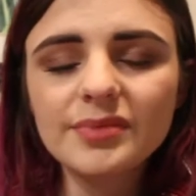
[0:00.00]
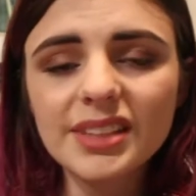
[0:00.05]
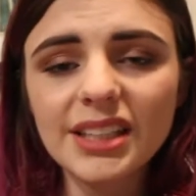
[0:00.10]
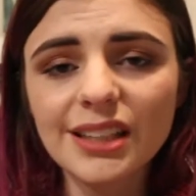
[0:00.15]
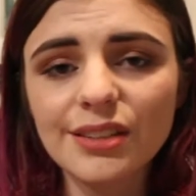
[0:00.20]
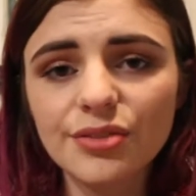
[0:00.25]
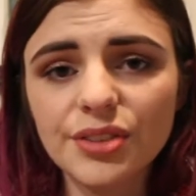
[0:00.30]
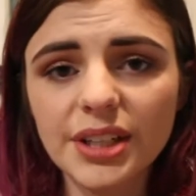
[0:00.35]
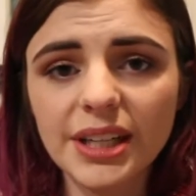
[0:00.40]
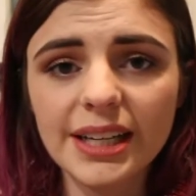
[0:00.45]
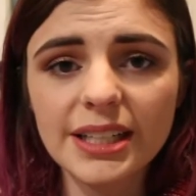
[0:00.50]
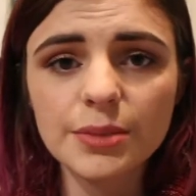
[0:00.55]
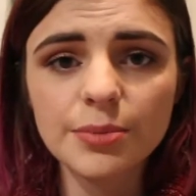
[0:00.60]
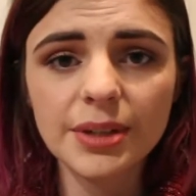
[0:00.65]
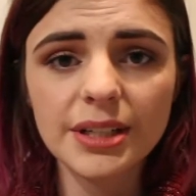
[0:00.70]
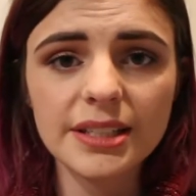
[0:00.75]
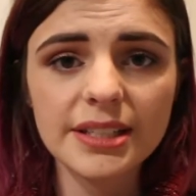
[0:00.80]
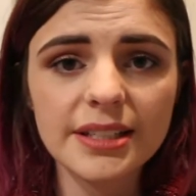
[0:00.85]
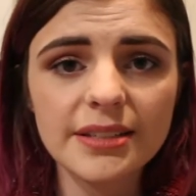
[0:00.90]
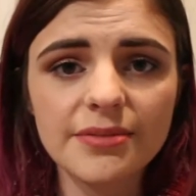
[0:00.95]
If you guys want
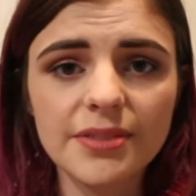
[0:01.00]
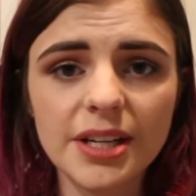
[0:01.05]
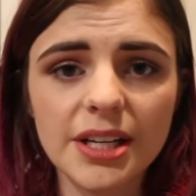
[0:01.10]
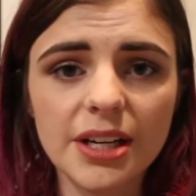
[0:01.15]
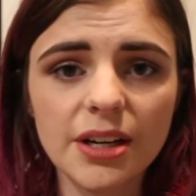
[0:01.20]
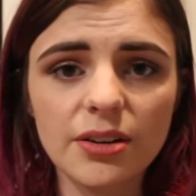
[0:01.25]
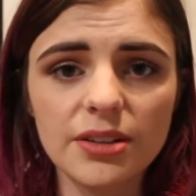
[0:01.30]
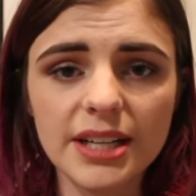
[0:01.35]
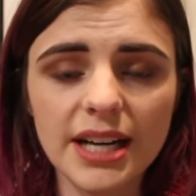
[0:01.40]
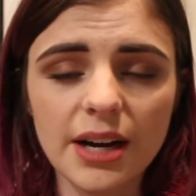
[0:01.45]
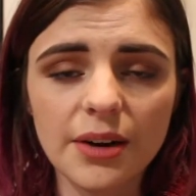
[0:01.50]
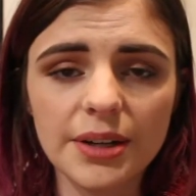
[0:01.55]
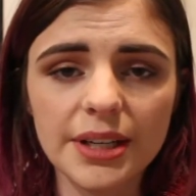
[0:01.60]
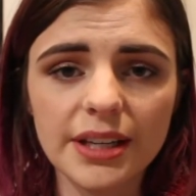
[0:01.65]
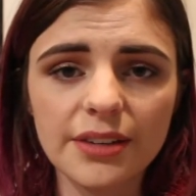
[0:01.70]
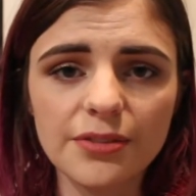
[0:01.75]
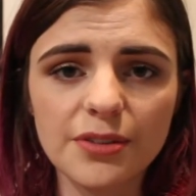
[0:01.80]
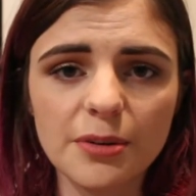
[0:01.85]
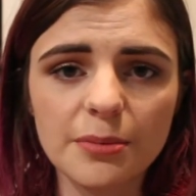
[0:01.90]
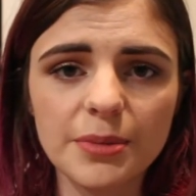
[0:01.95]
to see a video on how I
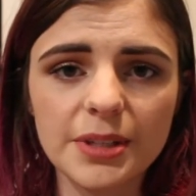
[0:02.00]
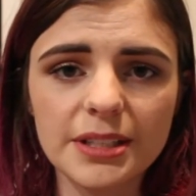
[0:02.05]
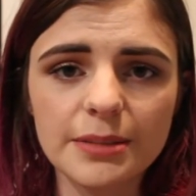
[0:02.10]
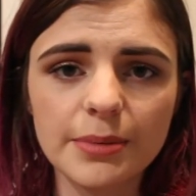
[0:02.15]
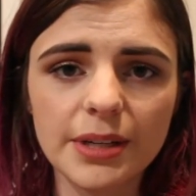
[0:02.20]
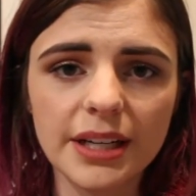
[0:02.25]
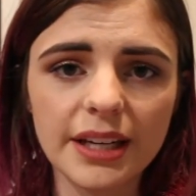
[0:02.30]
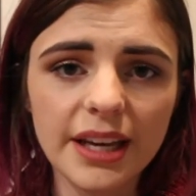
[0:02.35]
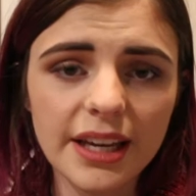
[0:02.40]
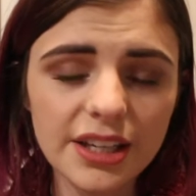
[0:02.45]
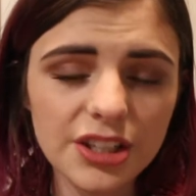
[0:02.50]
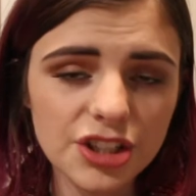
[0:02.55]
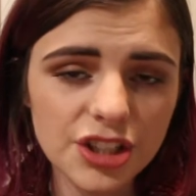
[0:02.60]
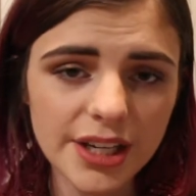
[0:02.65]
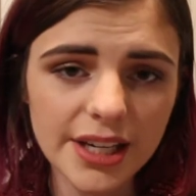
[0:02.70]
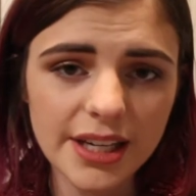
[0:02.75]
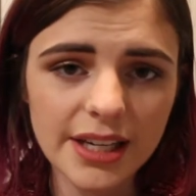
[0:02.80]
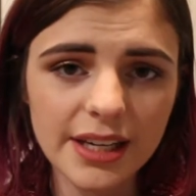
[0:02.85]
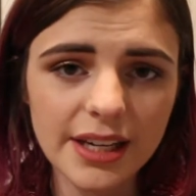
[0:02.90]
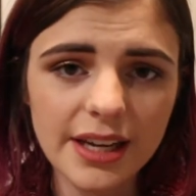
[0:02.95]
give him his
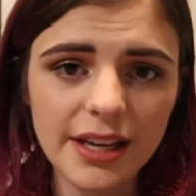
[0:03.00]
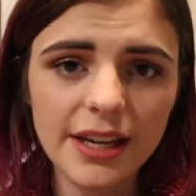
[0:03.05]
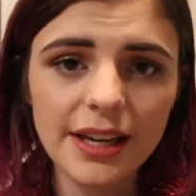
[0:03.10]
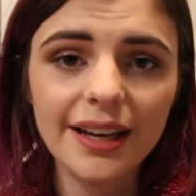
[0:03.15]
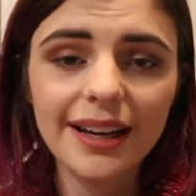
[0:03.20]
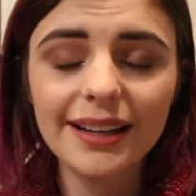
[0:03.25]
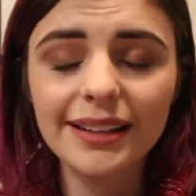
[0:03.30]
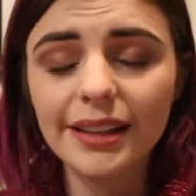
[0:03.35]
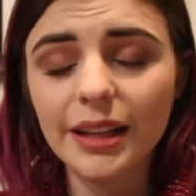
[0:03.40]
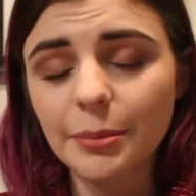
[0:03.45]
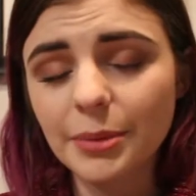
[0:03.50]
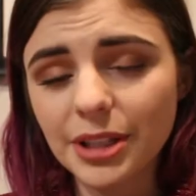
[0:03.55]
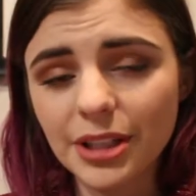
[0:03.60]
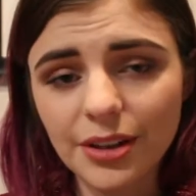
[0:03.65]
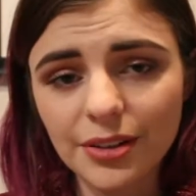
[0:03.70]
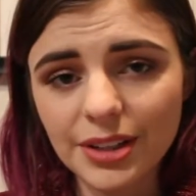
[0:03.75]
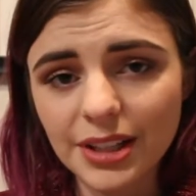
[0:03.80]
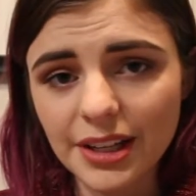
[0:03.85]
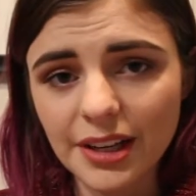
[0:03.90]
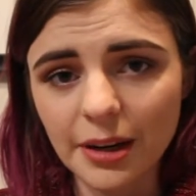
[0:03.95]
medication, let me know
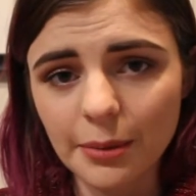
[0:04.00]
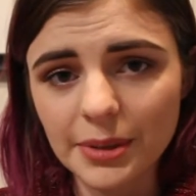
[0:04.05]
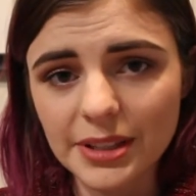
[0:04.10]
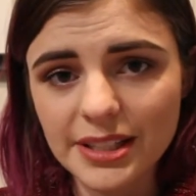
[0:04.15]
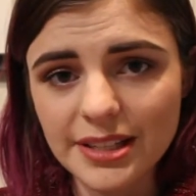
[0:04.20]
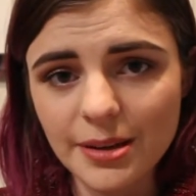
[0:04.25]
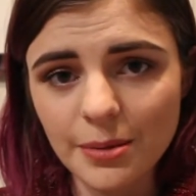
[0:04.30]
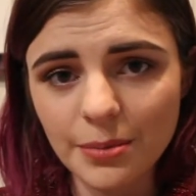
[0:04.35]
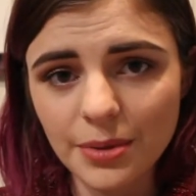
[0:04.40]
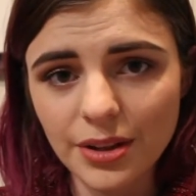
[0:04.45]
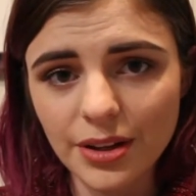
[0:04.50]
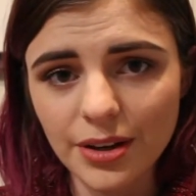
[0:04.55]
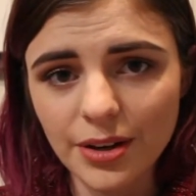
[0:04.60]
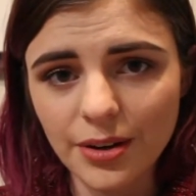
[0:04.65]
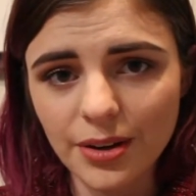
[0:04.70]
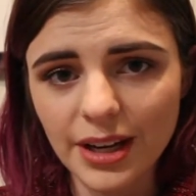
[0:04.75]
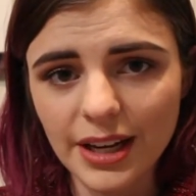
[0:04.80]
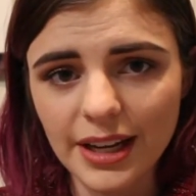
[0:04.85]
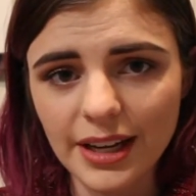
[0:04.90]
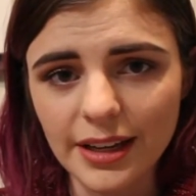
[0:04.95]
in the comments down
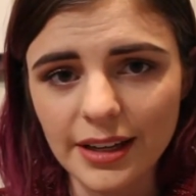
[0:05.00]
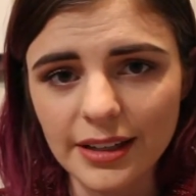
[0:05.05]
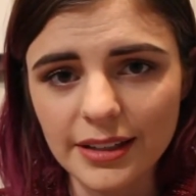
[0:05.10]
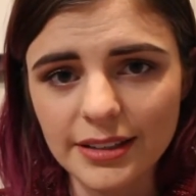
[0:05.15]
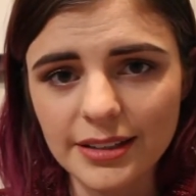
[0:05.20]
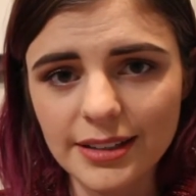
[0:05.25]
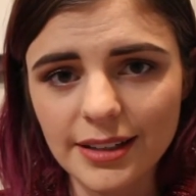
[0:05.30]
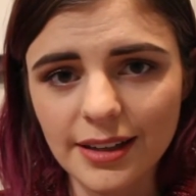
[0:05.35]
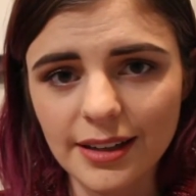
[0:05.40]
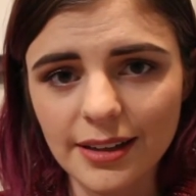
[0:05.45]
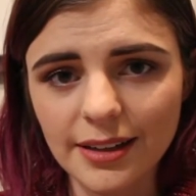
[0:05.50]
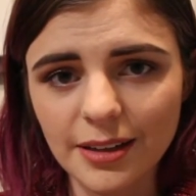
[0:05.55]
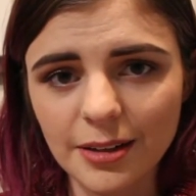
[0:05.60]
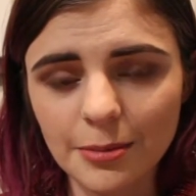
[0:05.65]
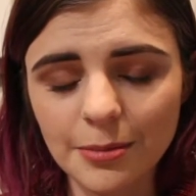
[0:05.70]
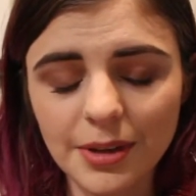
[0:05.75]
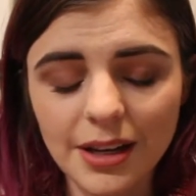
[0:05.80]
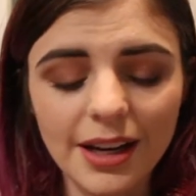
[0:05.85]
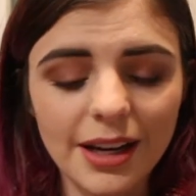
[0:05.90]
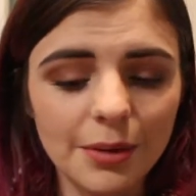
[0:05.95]
below, and
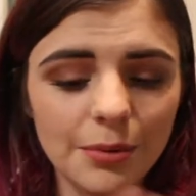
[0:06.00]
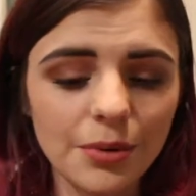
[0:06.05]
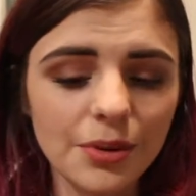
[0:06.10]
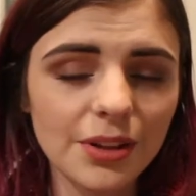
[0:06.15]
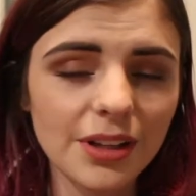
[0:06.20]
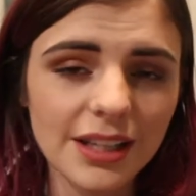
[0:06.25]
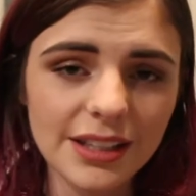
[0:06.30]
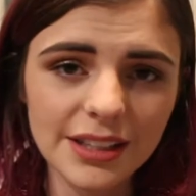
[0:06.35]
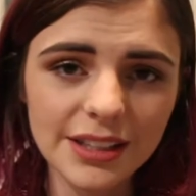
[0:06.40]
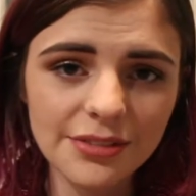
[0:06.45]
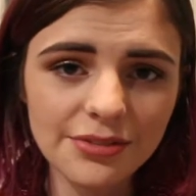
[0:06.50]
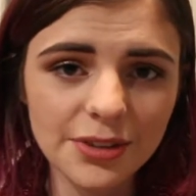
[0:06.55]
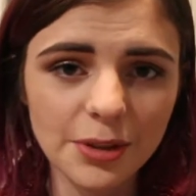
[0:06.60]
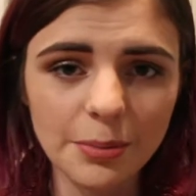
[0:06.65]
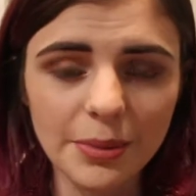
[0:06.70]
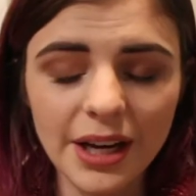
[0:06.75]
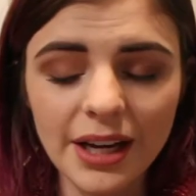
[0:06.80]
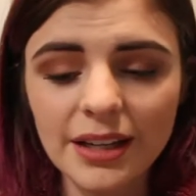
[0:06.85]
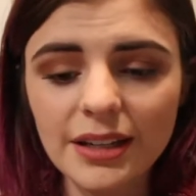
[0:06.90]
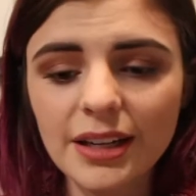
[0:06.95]
I will gladly film
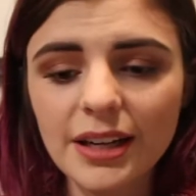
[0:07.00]
that.